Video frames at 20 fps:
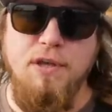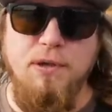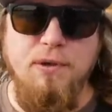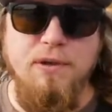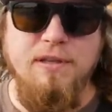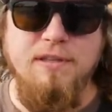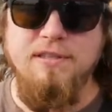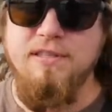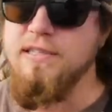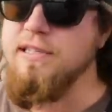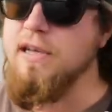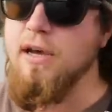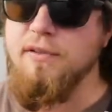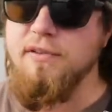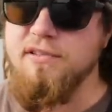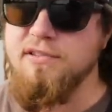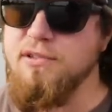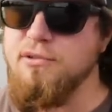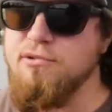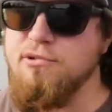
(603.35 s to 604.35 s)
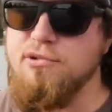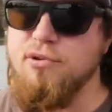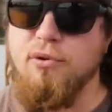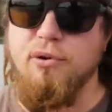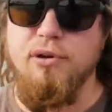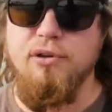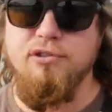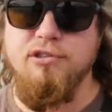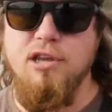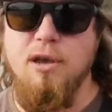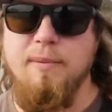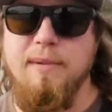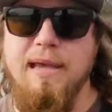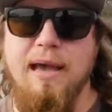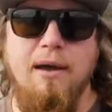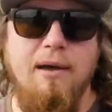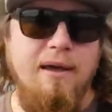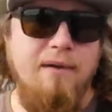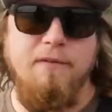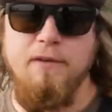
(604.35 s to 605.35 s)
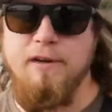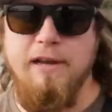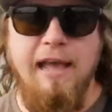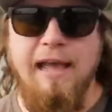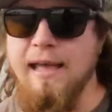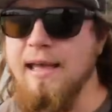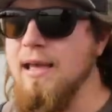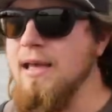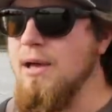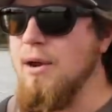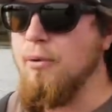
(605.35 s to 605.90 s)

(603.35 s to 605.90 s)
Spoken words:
you can see all these new tutorials coming out every day.